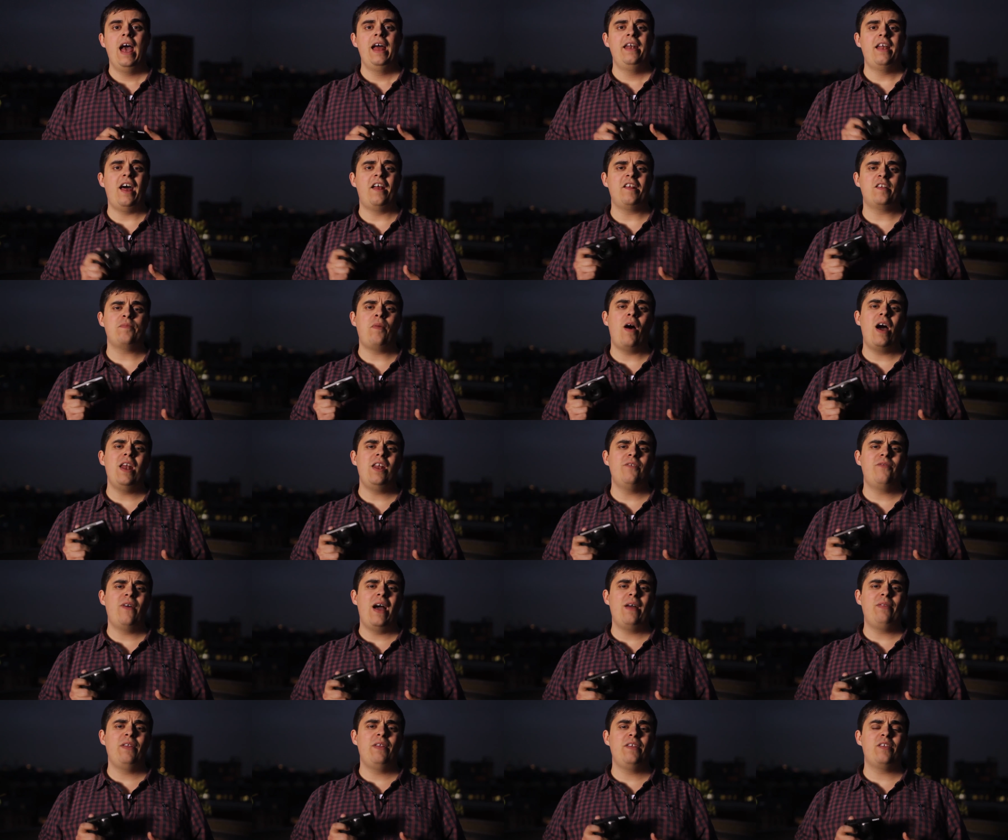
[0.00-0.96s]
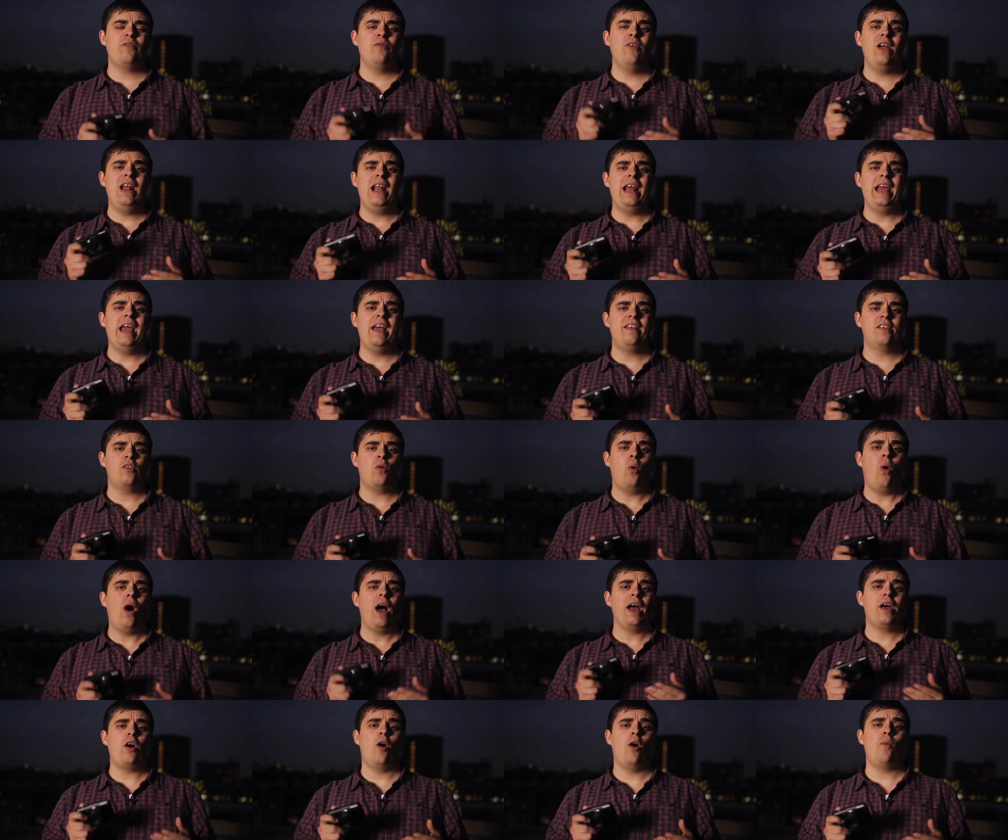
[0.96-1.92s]
Now, despite the fact this really is
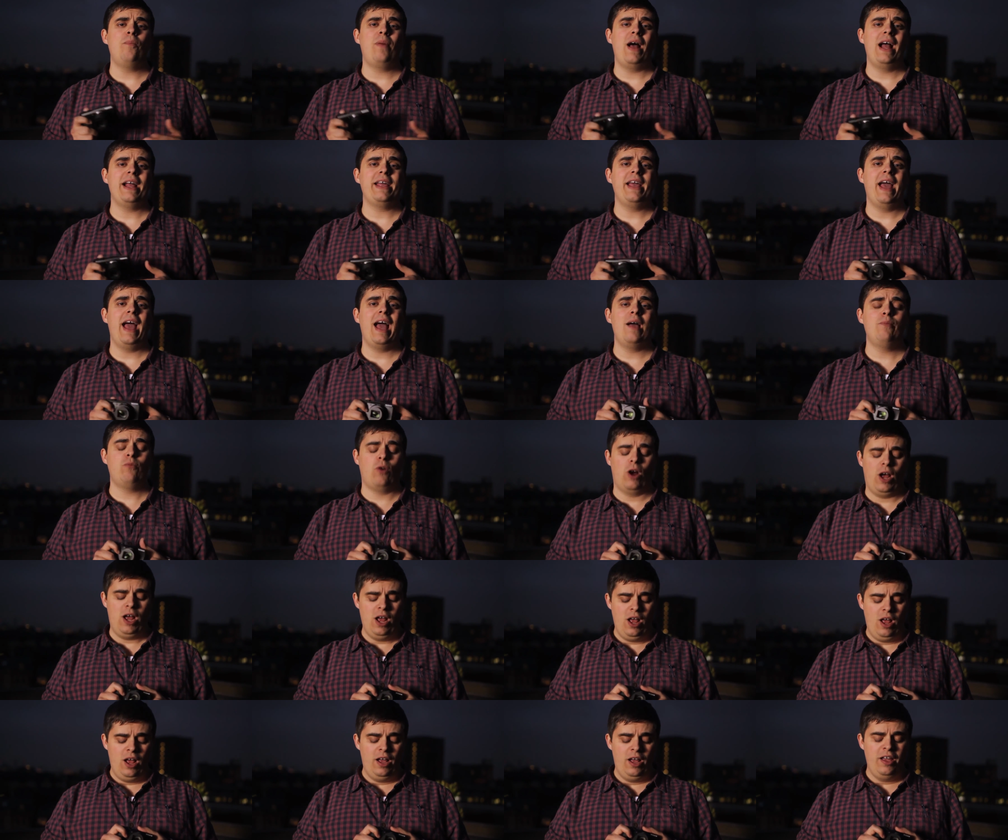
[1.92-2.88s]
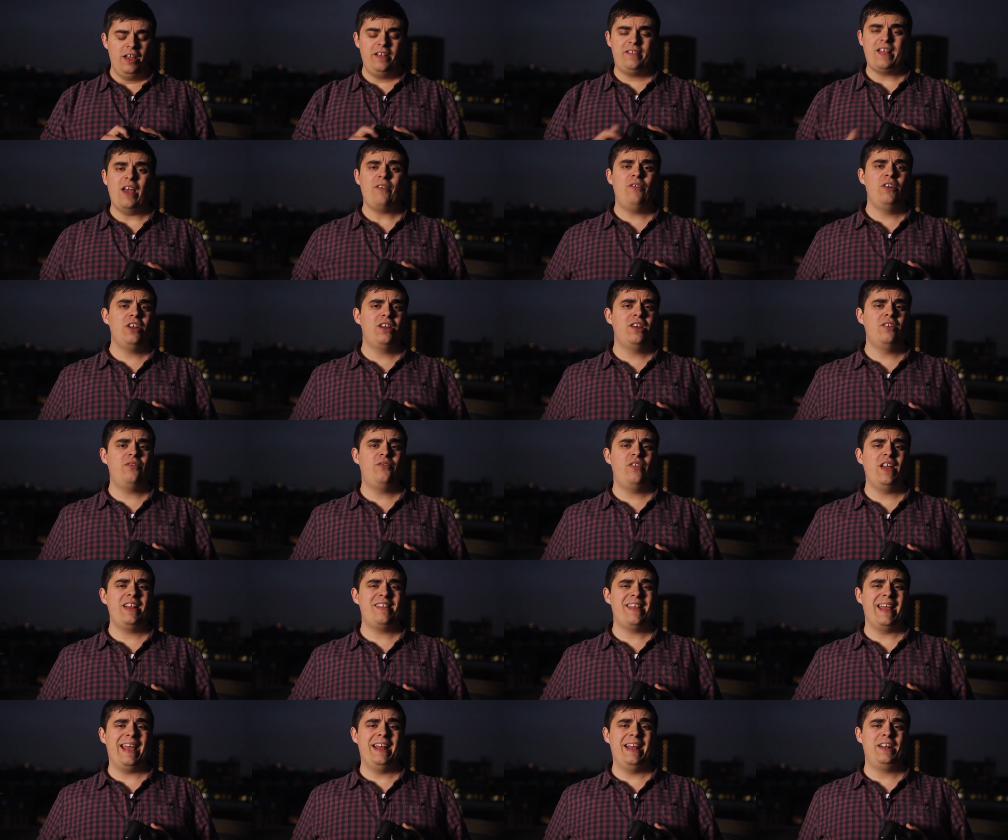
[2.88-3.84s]
quite a compact camera, you definitely could
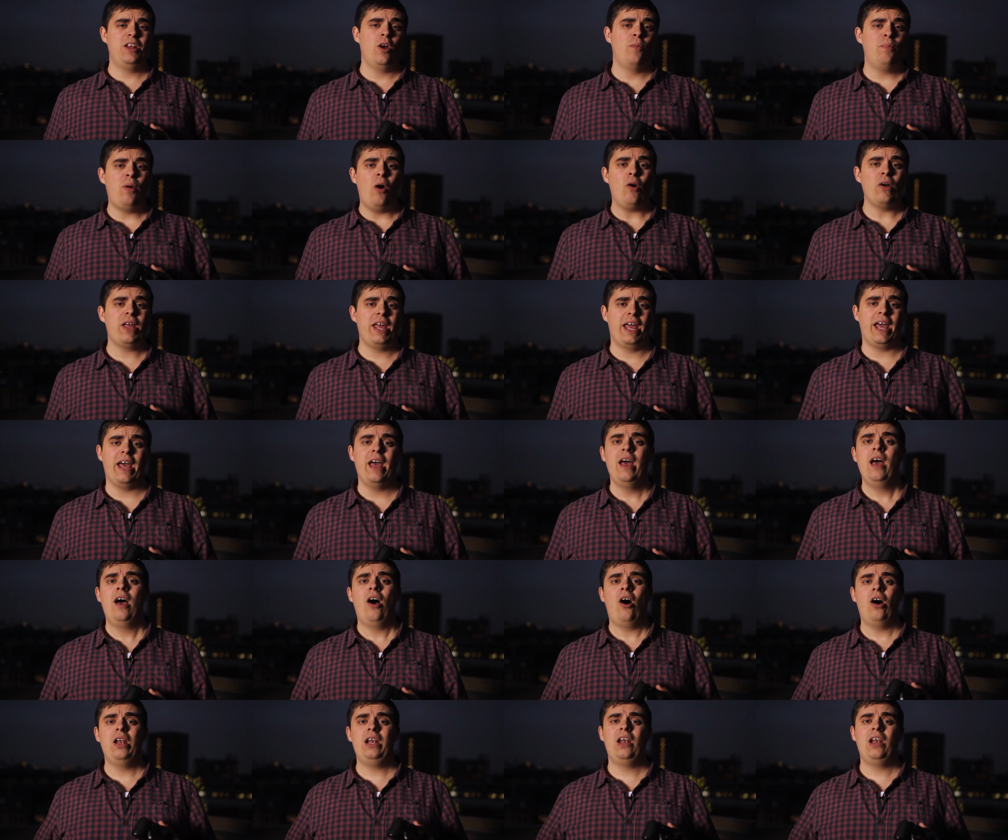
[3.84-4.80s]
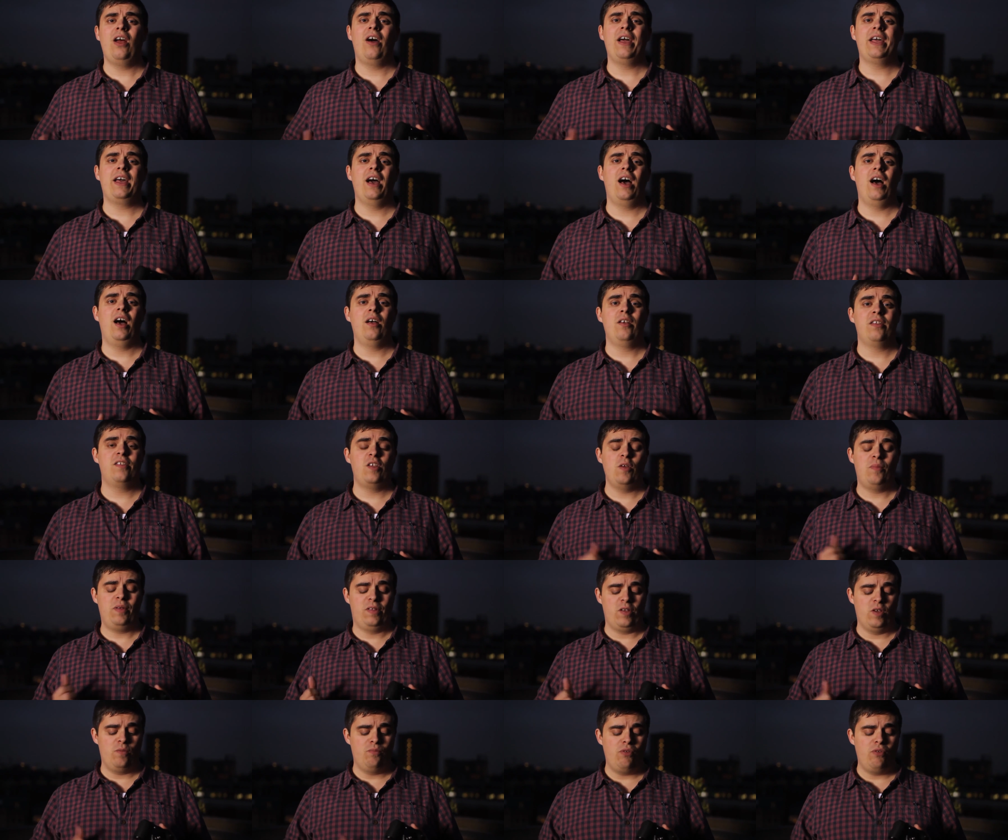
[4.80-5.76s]
fit it in your pocket, unlike a
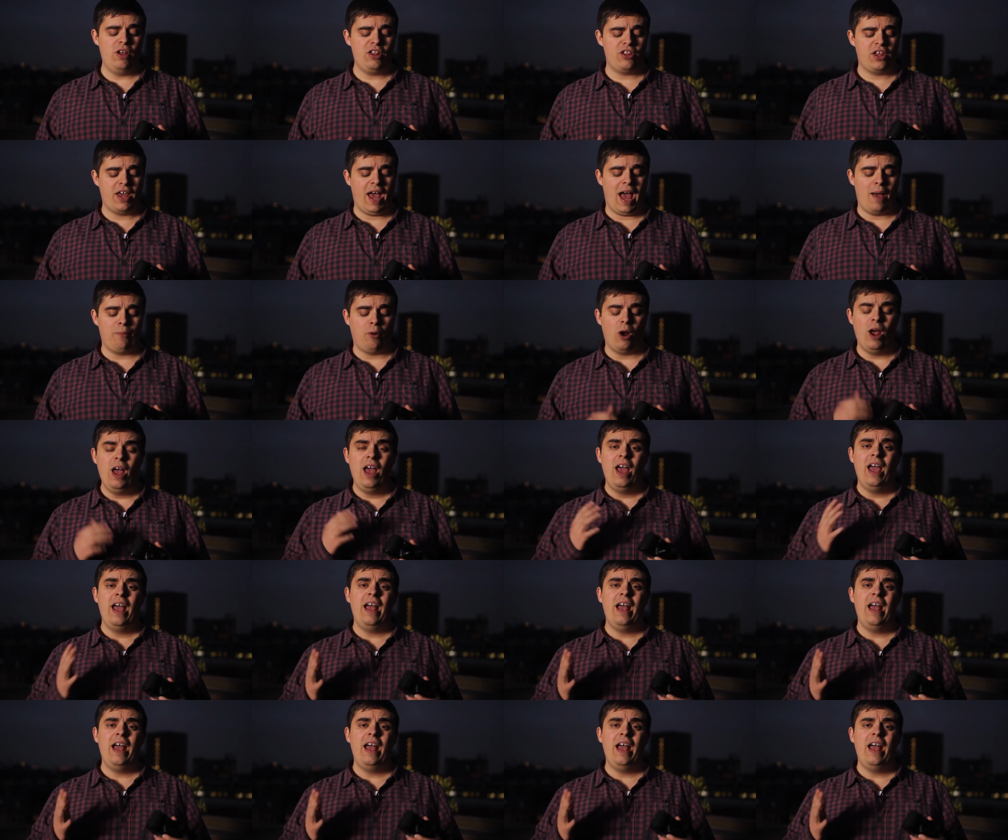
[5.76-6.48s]
super zoom bridge camera.